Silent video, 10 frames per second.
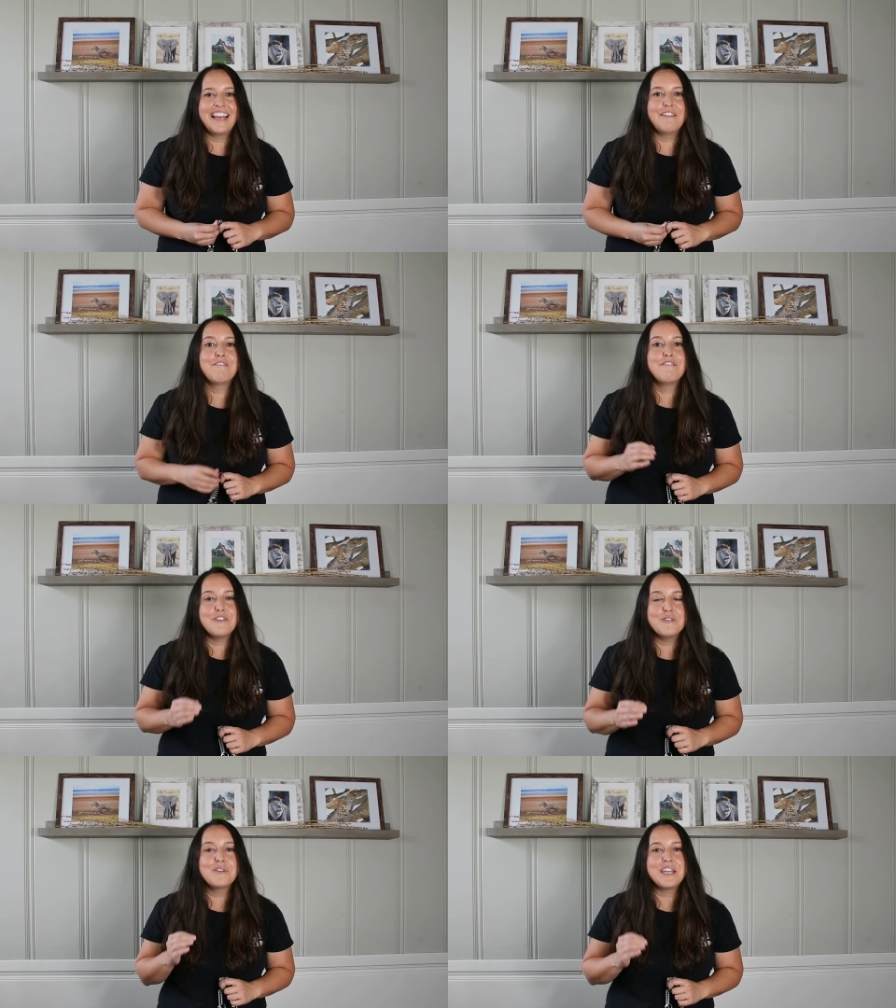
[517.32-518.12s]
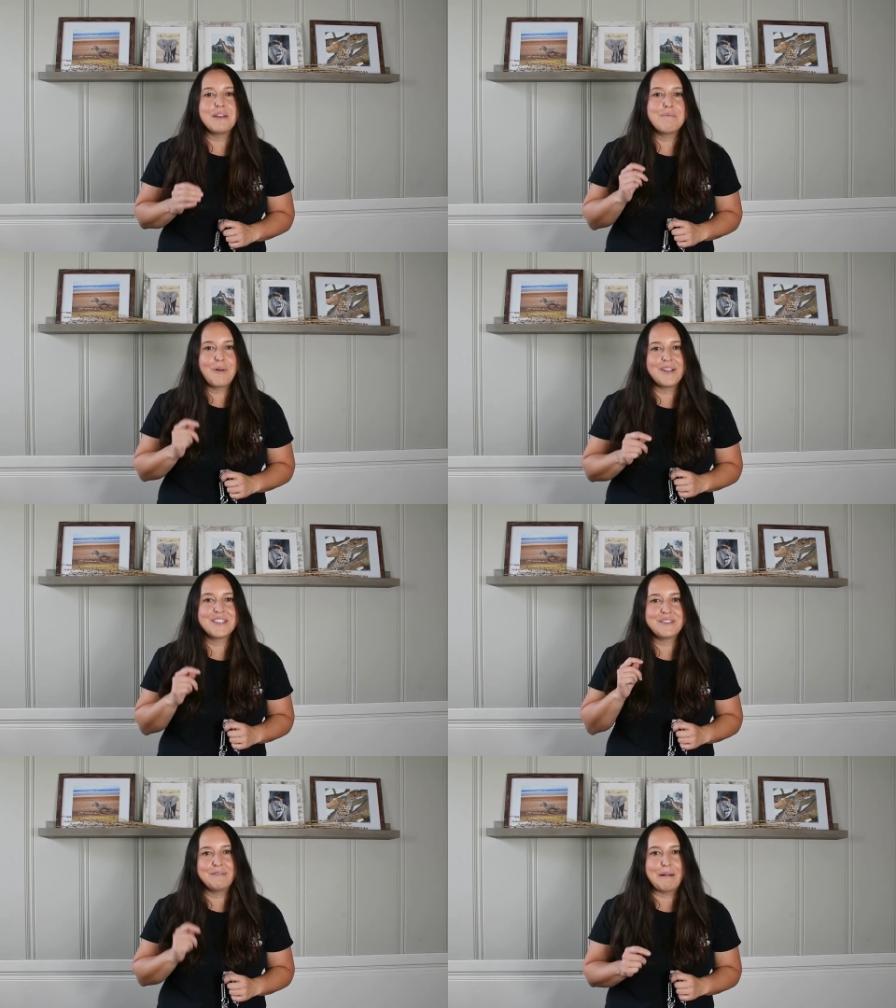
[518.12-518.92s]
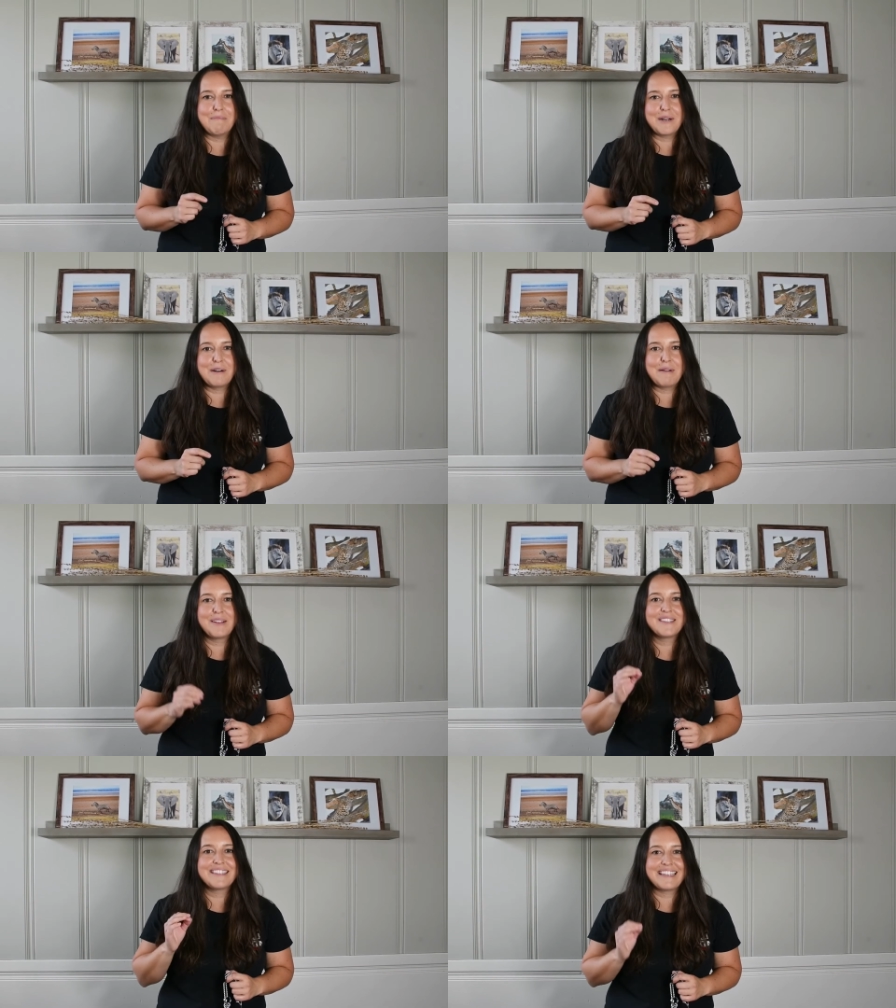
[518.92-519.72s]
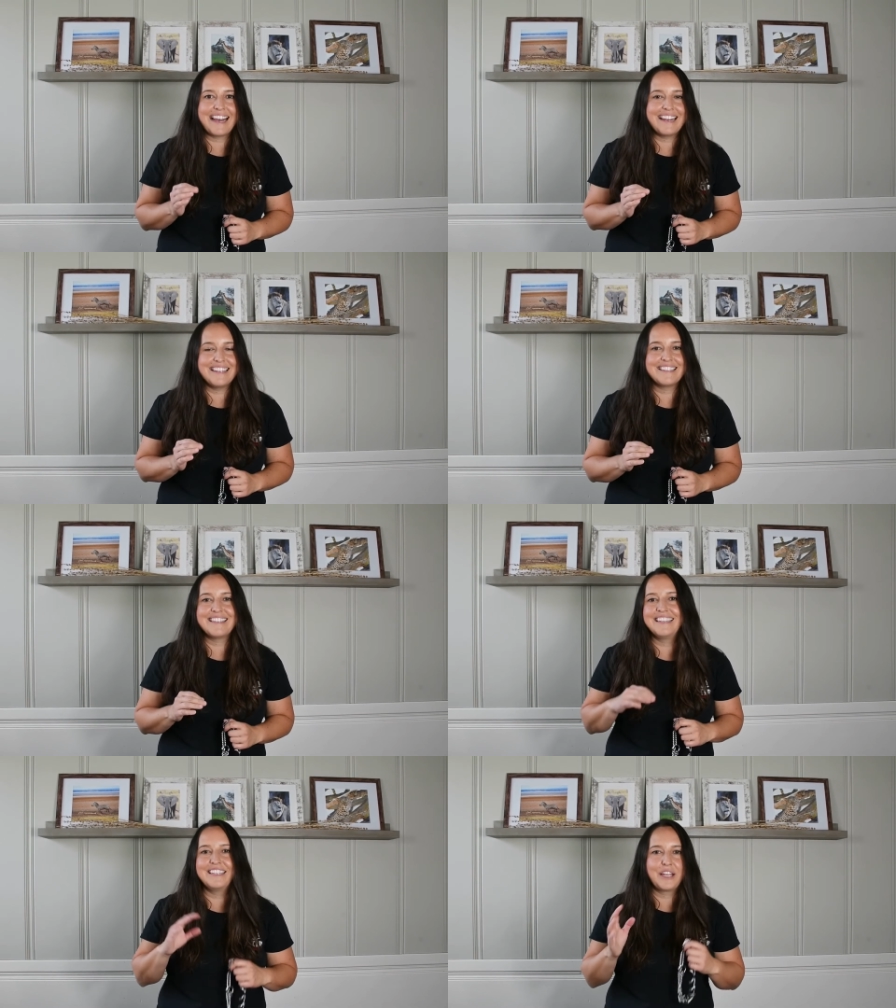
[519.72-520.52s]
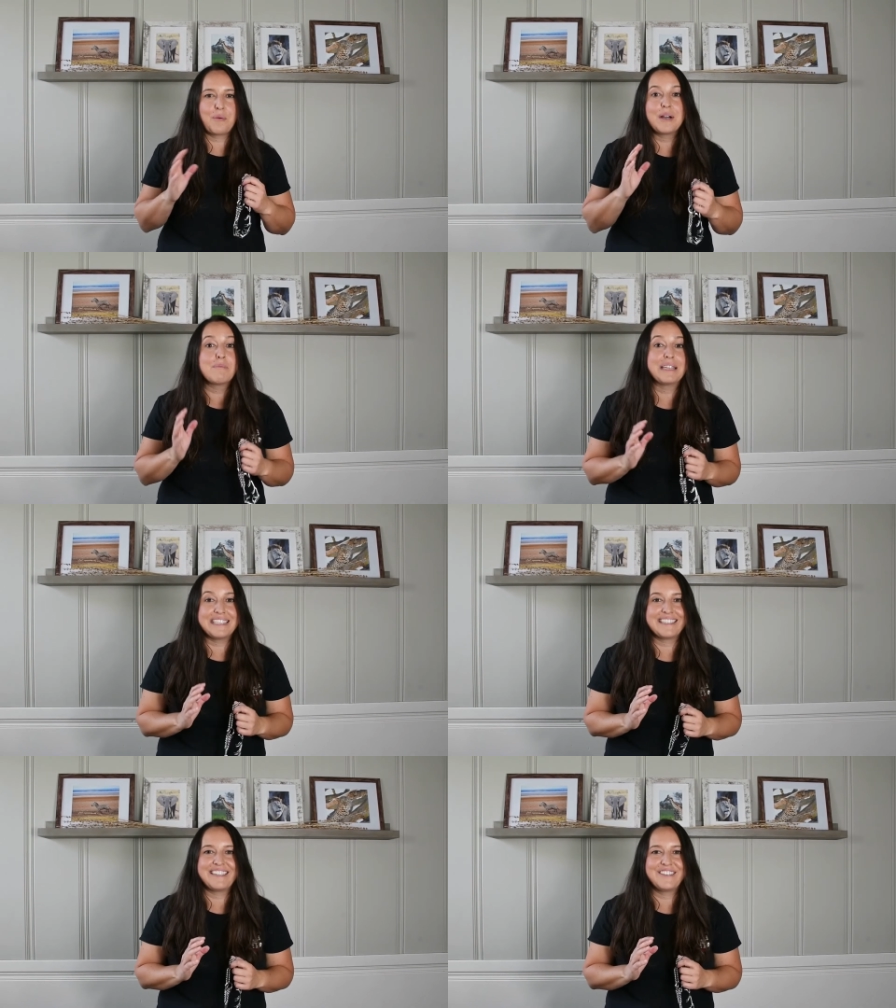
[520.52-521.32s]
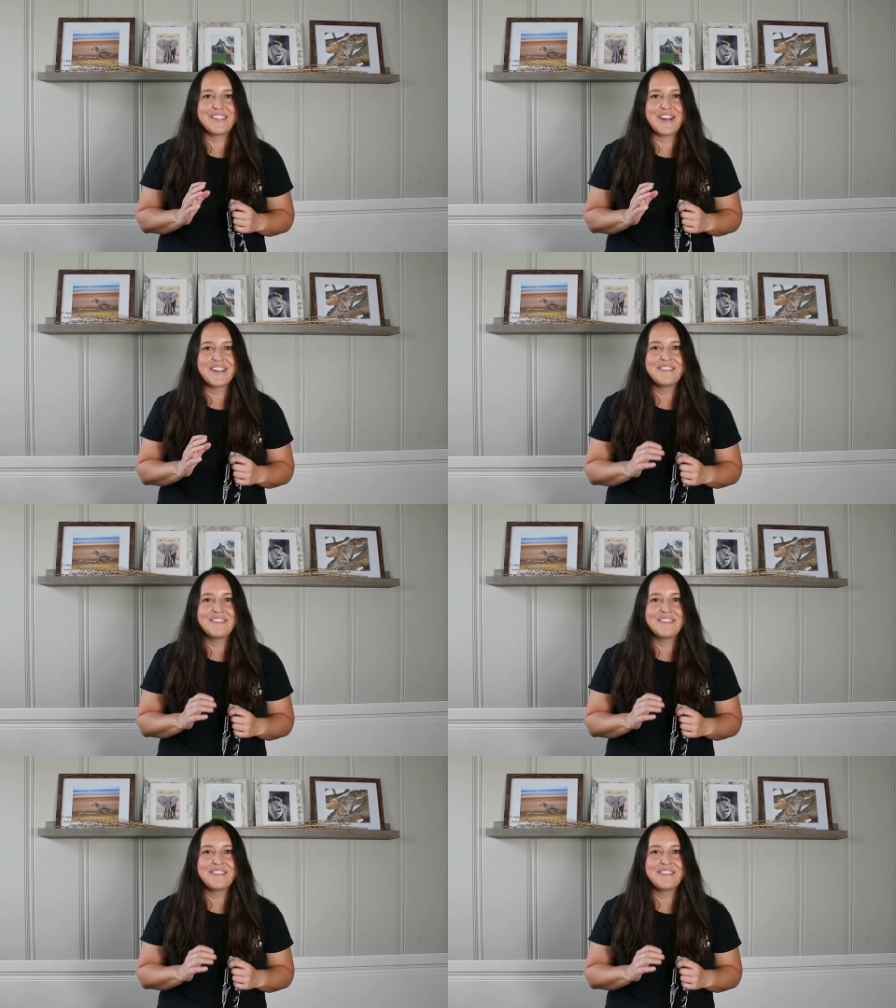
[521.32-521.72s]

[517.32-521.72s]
a few key points to remember about size and where to place it on your dog.